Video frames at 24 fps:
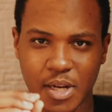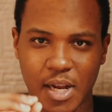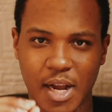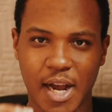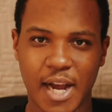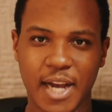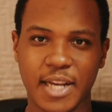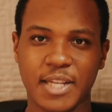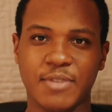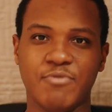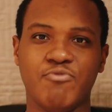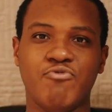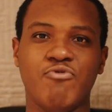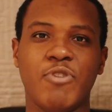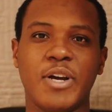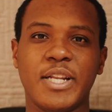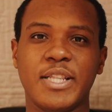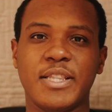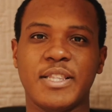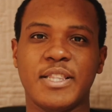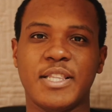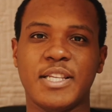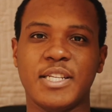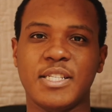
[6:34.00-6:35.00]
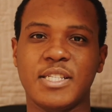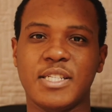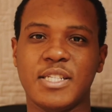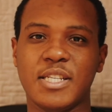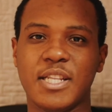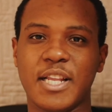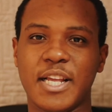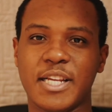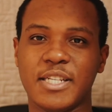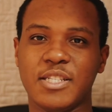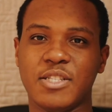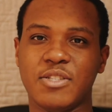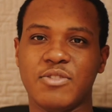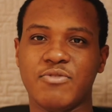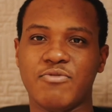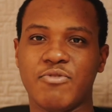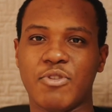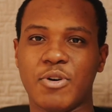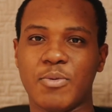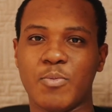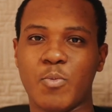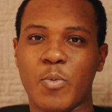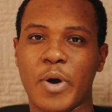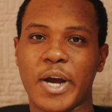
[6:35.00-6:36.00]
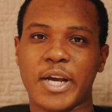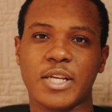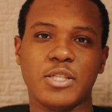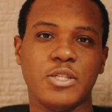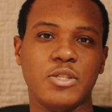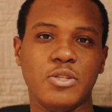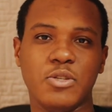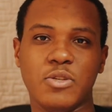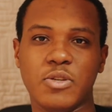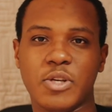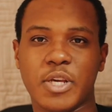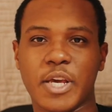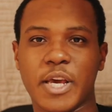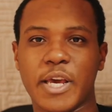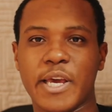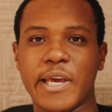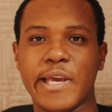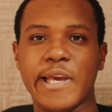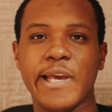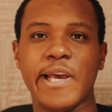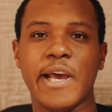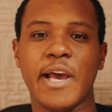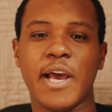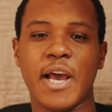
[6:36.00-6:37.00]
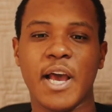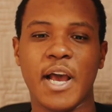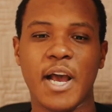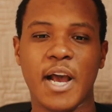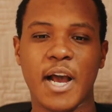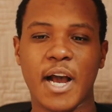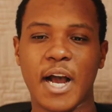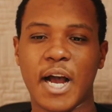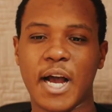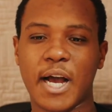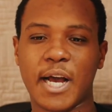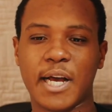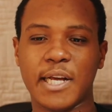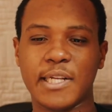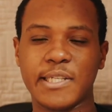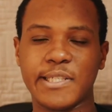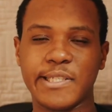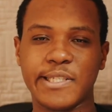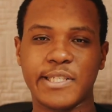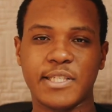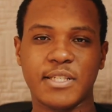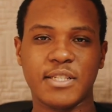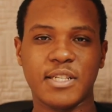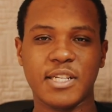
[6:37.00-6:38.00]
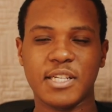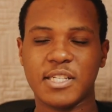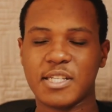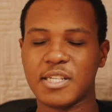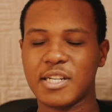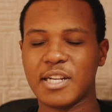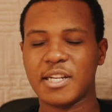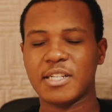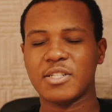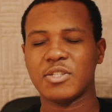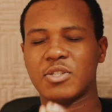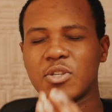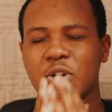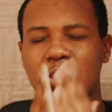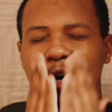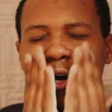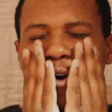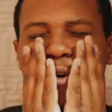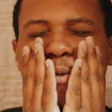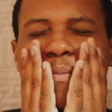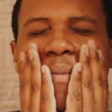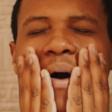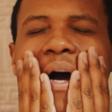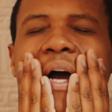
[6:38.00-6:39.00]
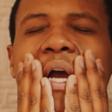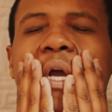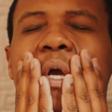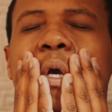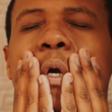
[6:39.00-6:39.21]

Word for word: I rent this lens from YCK and this lens oh my